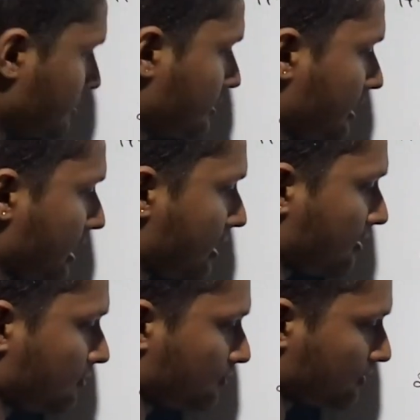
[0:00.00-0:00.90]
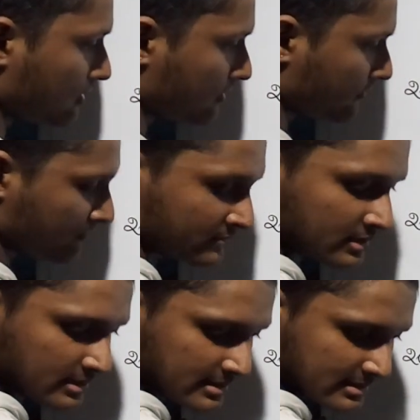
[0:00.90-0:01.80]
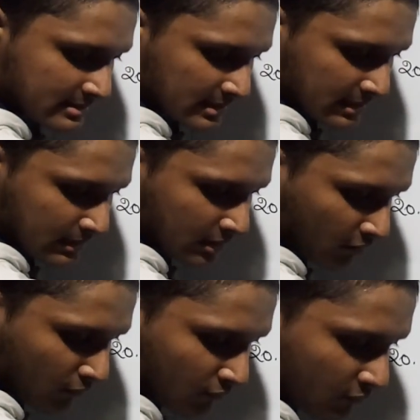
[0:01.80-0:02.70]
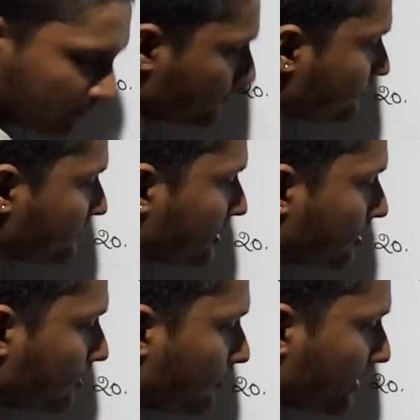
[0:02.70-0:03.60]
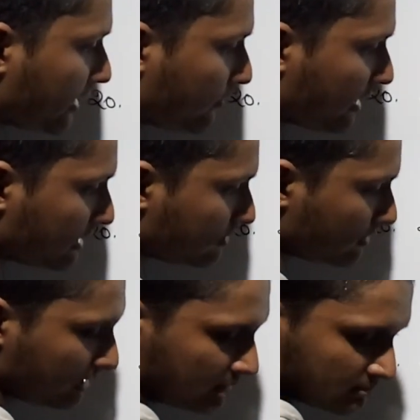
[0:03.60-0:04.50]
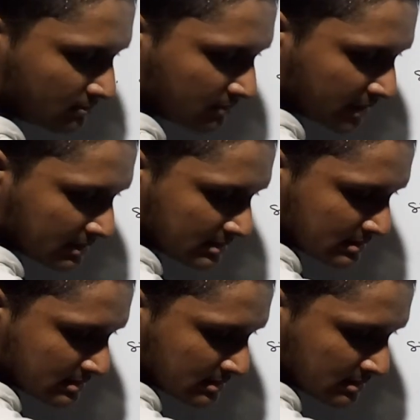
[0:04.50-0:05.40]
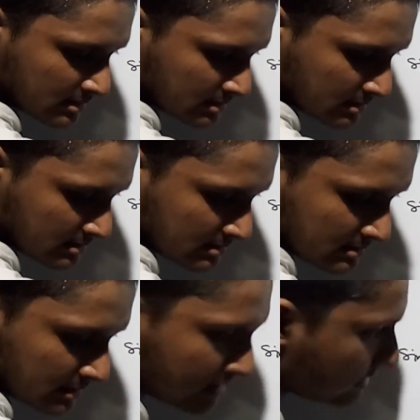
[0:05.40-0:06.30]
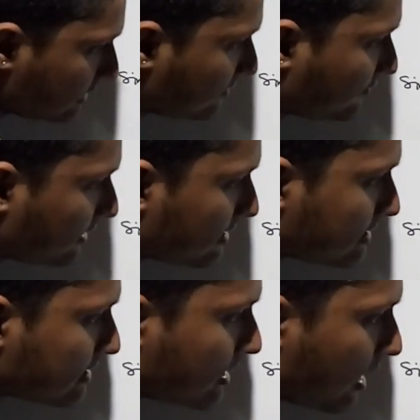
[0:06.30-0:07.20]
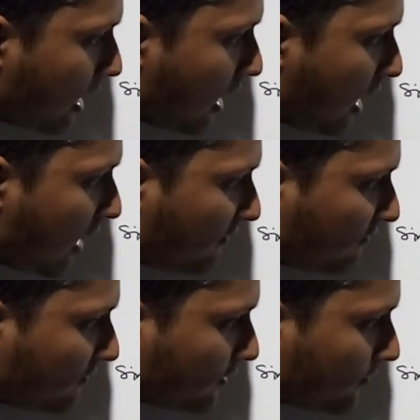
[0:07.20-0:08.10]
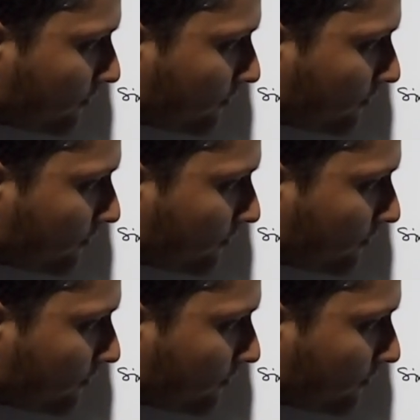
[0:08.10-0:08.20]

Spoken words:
We have sine of pi by 3 minus sine inverse half.